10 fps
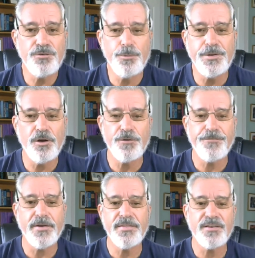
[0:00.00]
you'll be
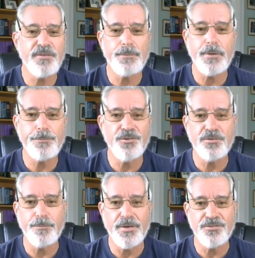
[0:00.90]
notified next time I
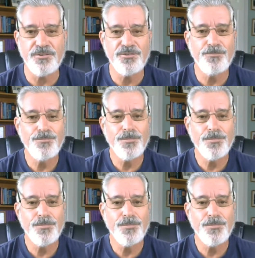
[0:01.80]
post a message.